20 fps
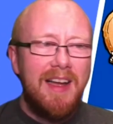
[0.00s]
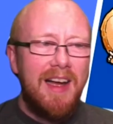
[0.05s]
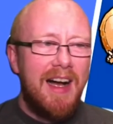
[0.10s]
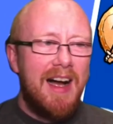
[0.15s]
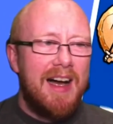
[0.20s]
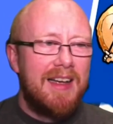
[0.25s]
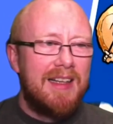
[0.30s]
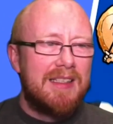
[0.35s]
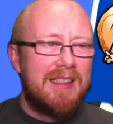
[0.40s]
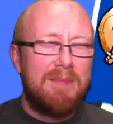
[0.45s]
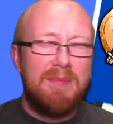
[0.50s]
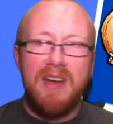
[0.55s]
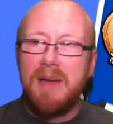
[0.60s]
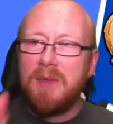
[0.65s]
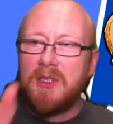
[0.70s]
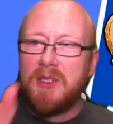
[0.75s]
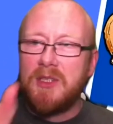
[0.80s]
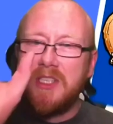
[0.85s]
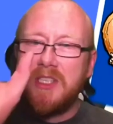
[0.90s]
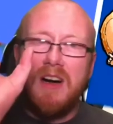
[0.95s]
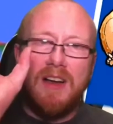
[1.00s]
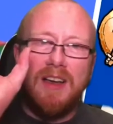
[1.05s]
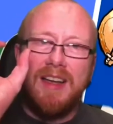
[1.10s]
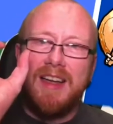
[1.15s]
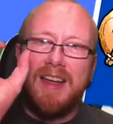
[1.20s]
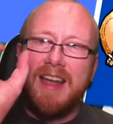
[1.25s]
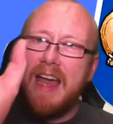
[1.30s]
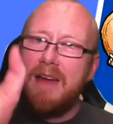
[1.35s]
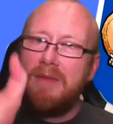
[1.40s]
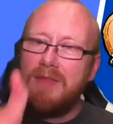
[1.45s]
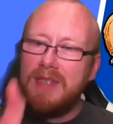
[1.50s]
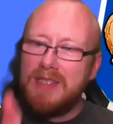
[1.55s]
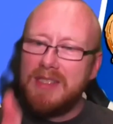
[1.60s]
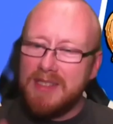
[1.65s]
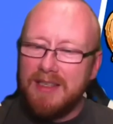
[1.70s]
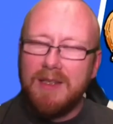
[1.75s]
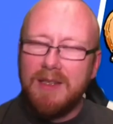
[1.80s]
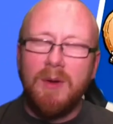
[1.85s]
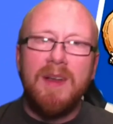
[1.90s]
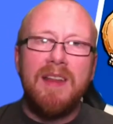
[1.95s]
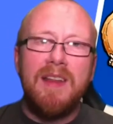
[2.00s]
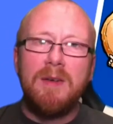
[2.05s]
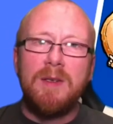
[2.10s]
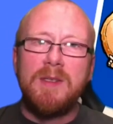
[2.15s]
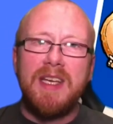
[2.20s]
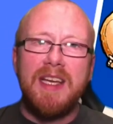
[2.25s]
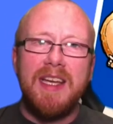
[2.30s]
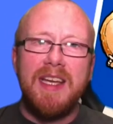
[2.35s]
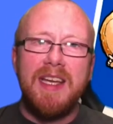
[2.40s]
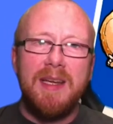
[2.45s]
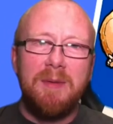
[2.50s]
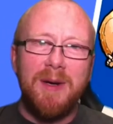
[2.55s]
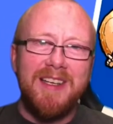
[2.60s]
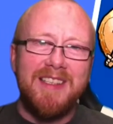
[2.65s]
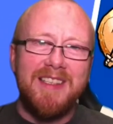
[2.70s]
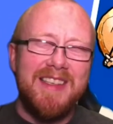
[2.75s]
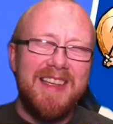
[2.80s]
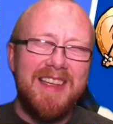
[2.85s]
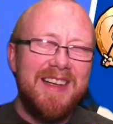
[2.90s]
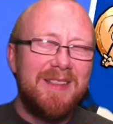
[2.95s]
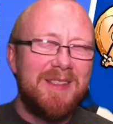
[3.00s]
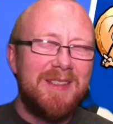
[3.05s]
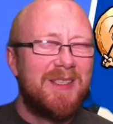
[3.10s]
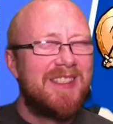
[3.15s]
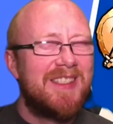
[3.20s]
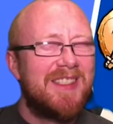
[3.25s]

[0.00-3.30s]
and it's pretty much targeting every single one of those keywords now. So it's